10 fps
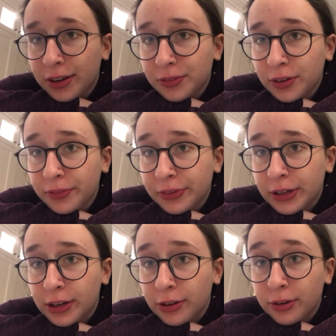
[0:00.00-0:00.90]
I have not
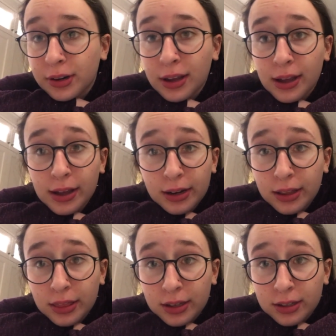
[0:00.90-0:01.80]
videoed
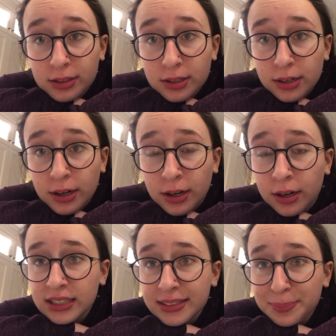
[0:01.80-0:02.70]
anything
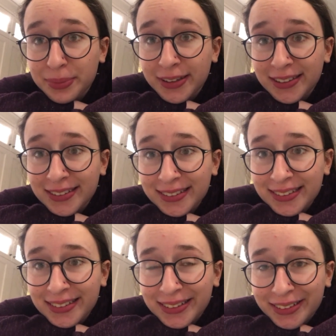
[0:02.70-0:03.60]
today. It's
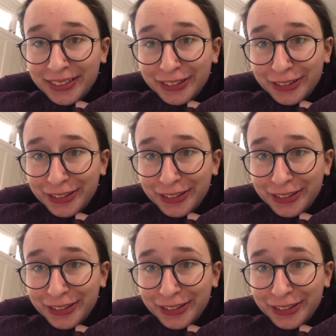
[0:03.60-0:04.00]
been a